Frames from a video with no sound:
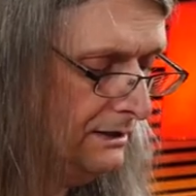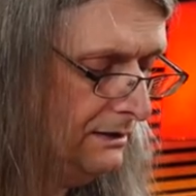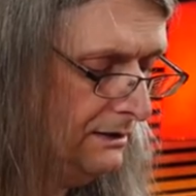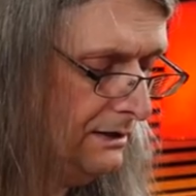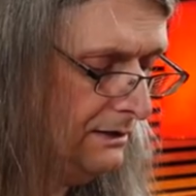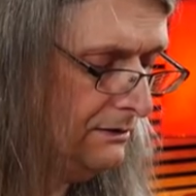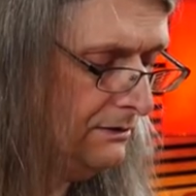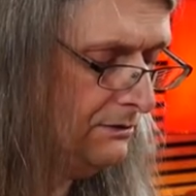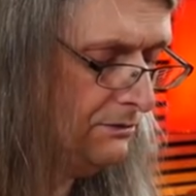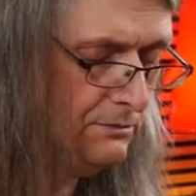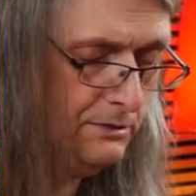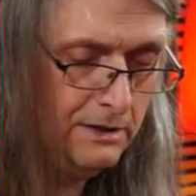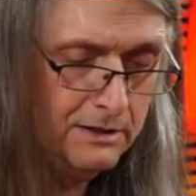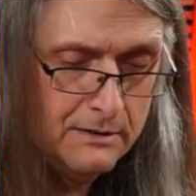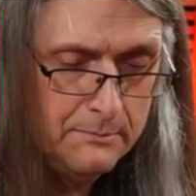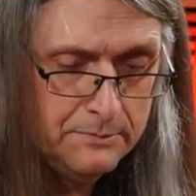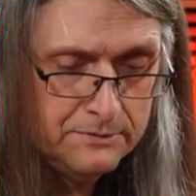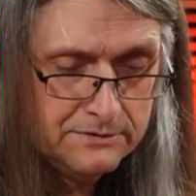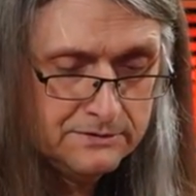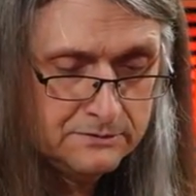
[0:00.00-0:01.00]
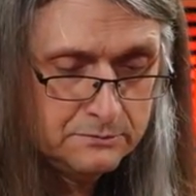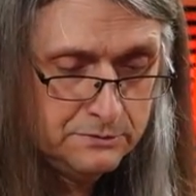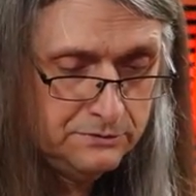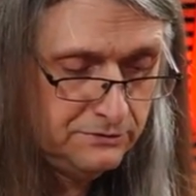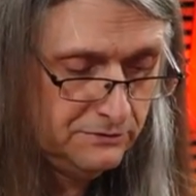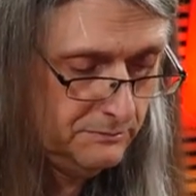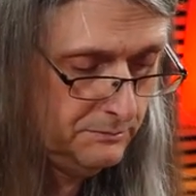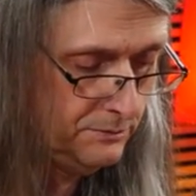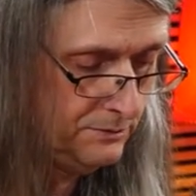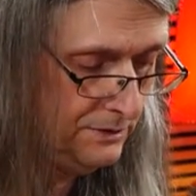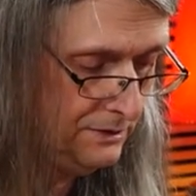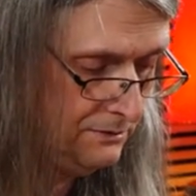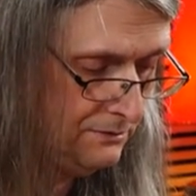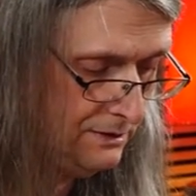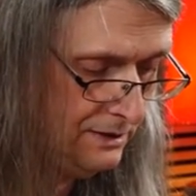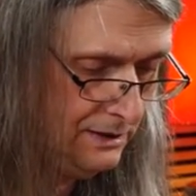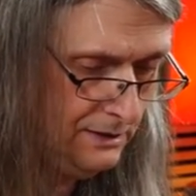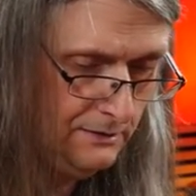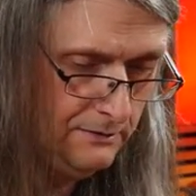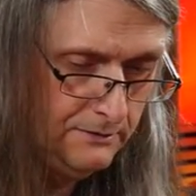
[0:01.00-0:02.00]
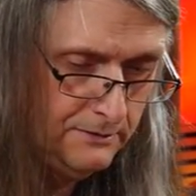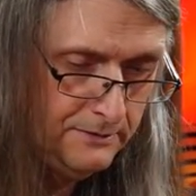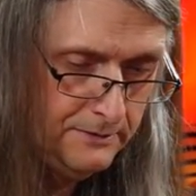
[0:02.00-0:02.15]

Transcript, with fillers: and get three compasses, which is pretty great.